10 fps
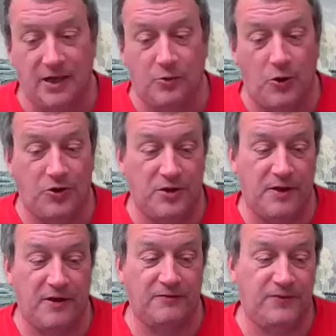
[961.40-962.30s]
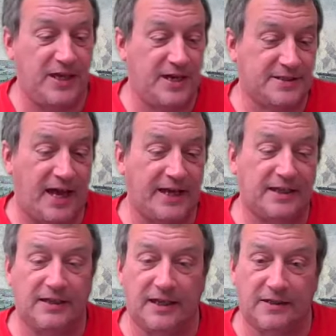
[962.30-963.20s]
uh, quoted above, "Wie es
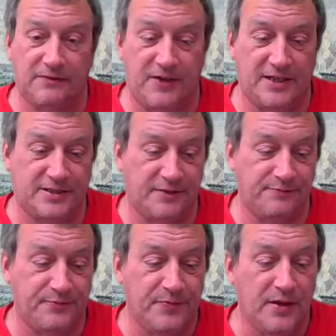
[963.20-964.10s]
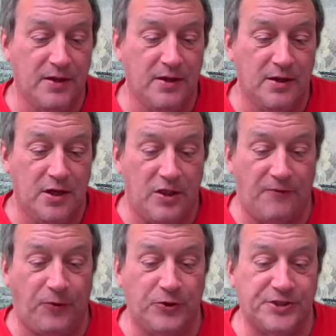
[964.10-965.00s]
eigentlich gewesen,"
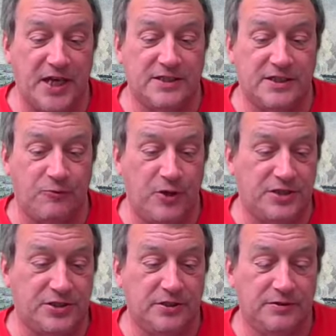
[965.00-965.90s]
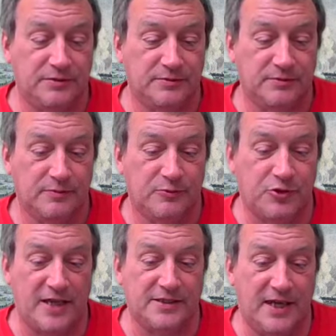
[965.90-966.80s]
the full sentence of which
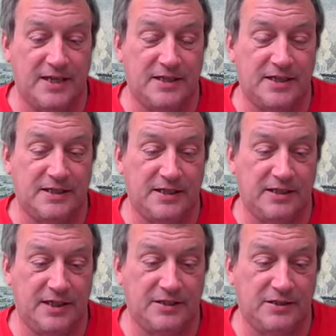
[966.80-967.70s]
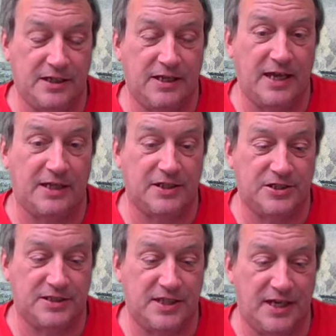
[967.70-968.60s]
translated into his,
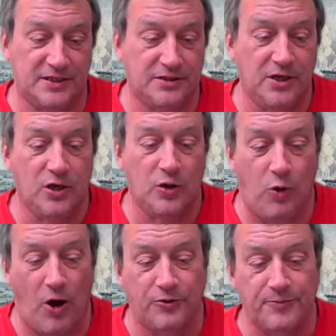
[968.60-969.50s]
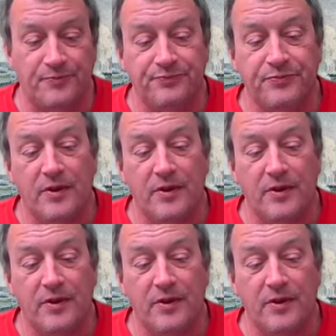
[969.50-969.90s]
English is this quote,